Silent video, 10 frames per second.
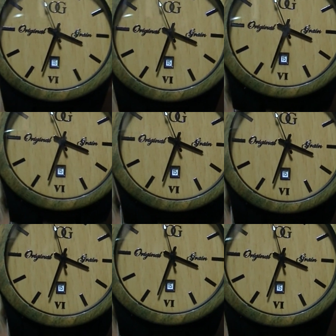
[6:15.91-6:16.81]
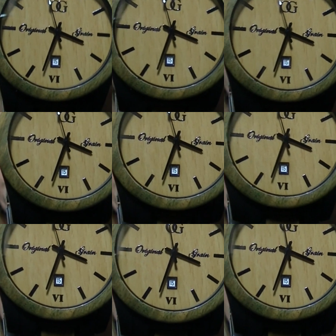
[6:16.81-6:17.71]
steal it, but I didn't
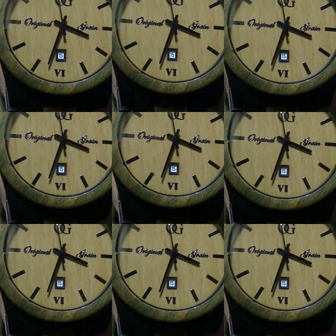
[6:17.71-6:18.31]
because that's illegal.